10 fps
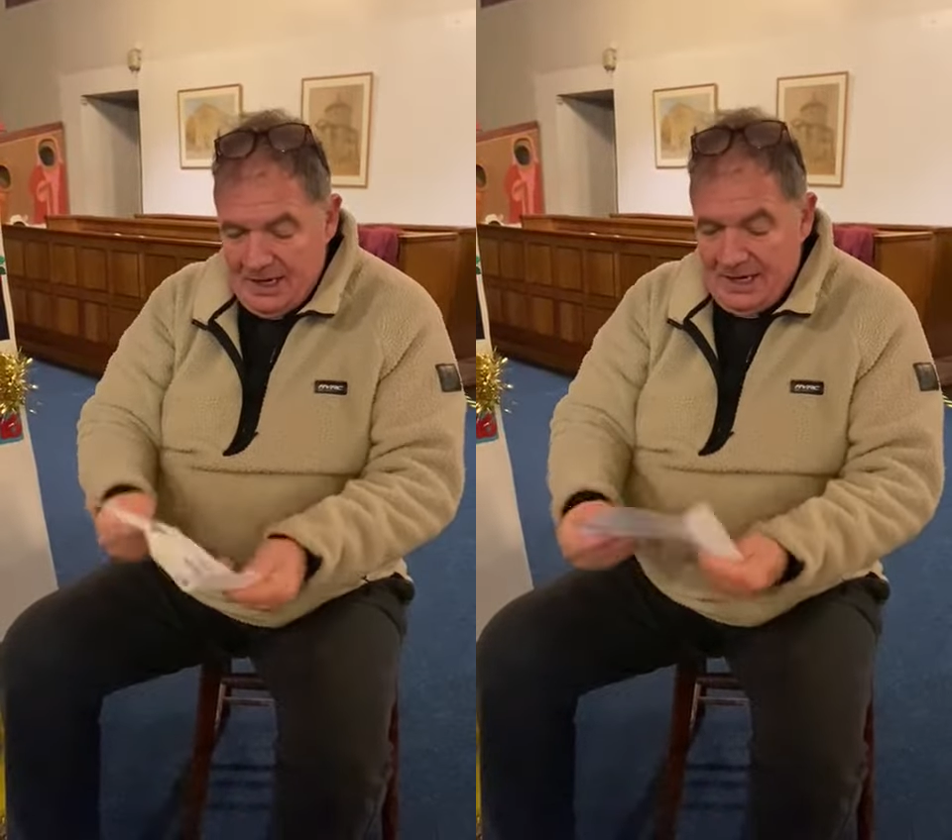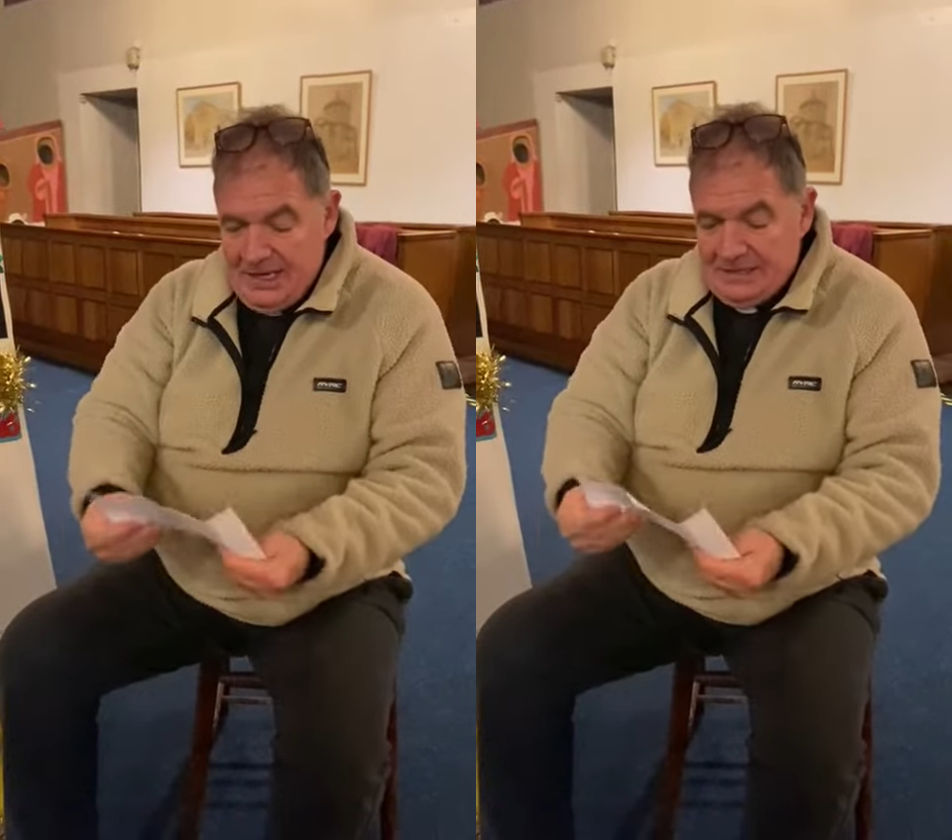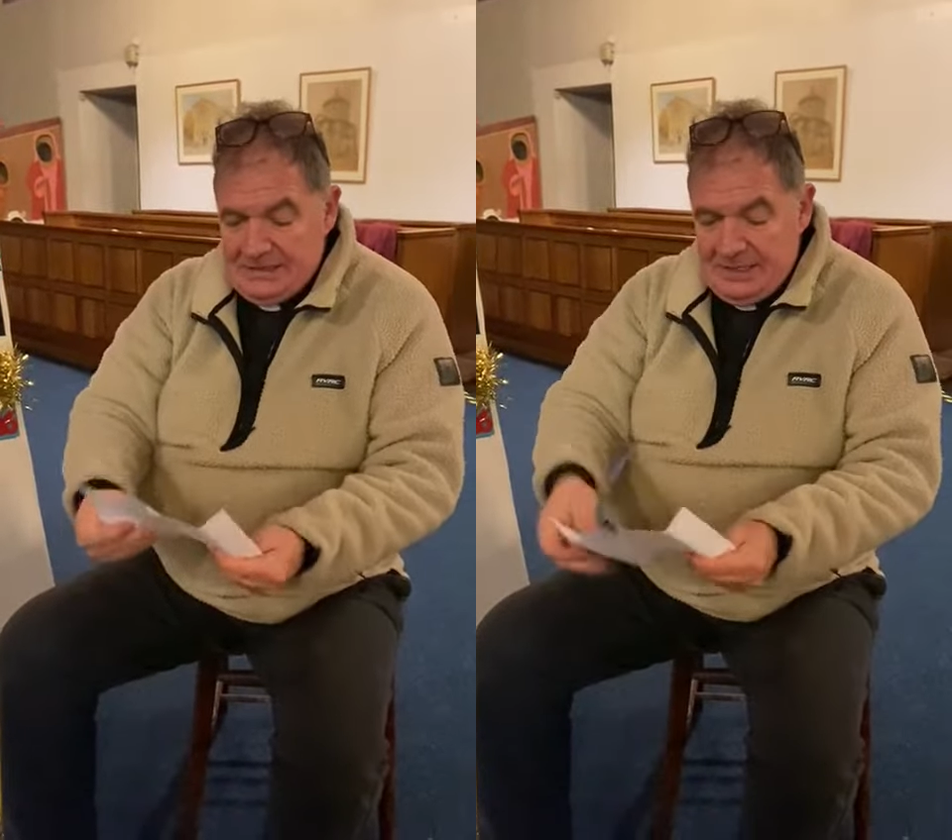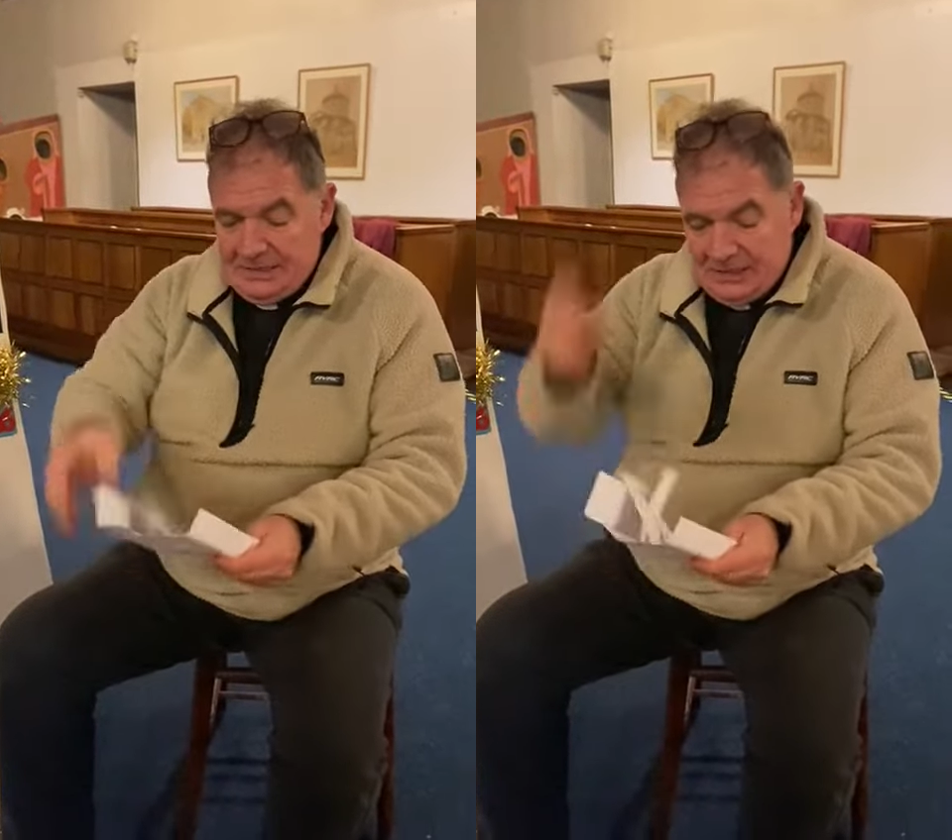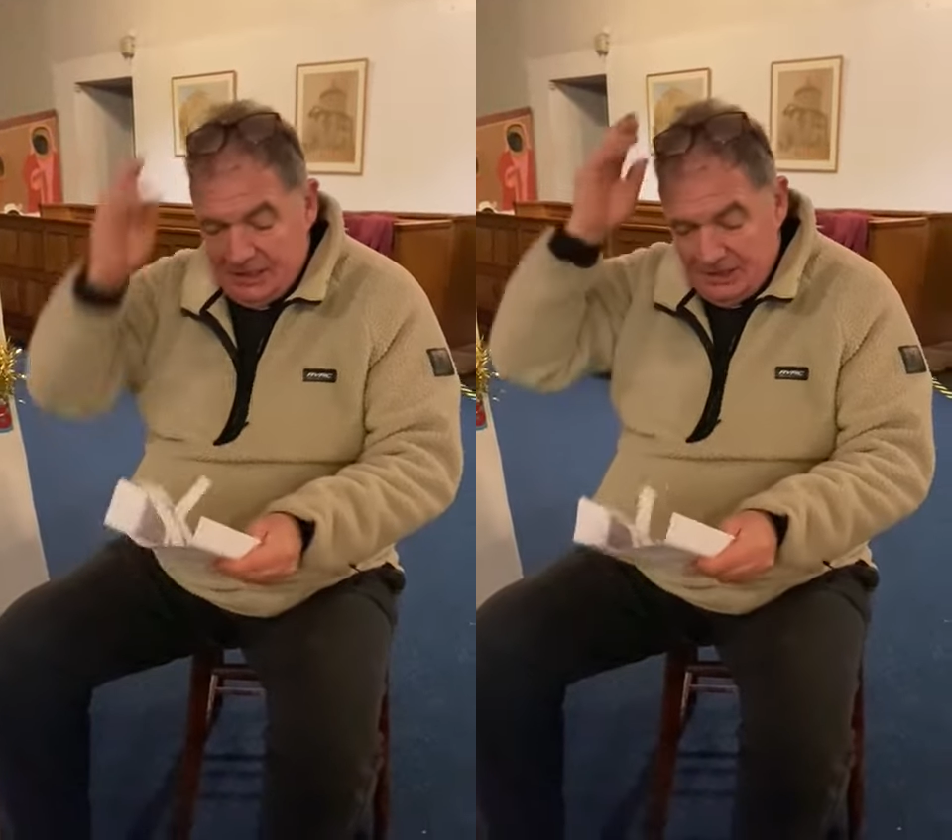is
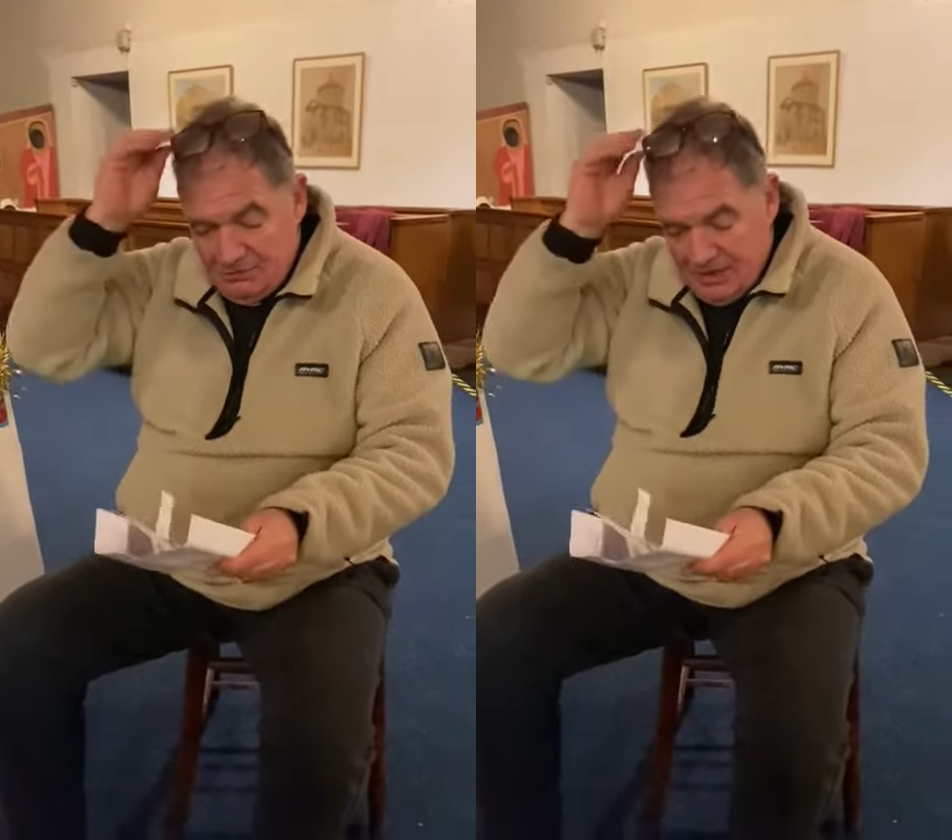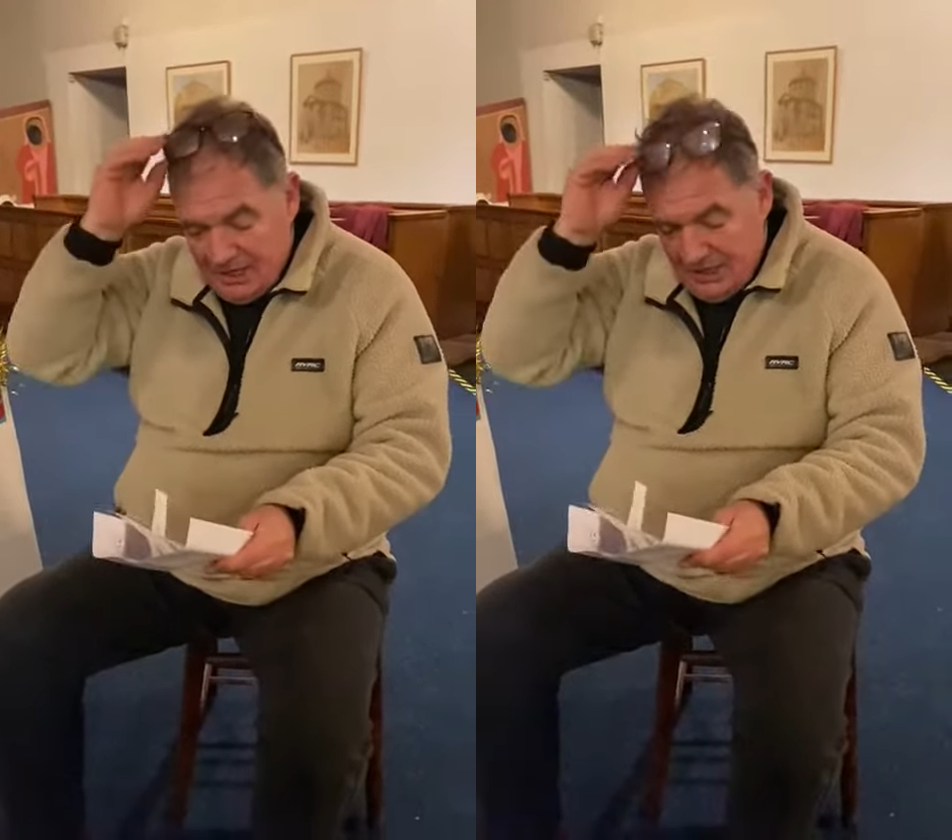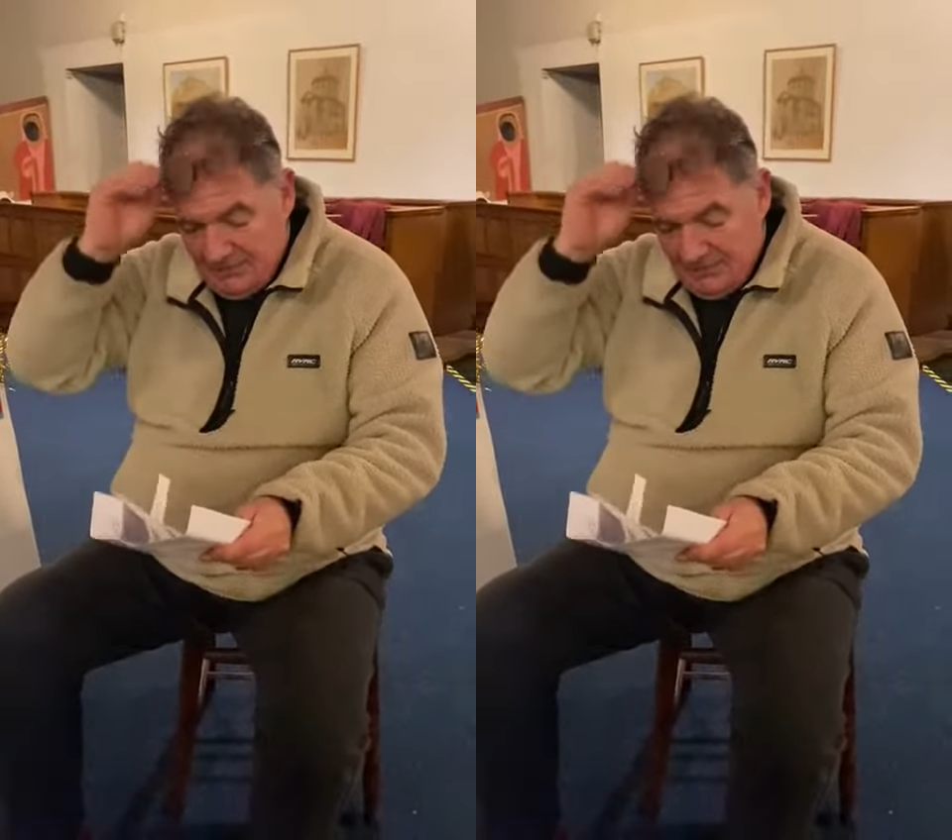this. Are you ready?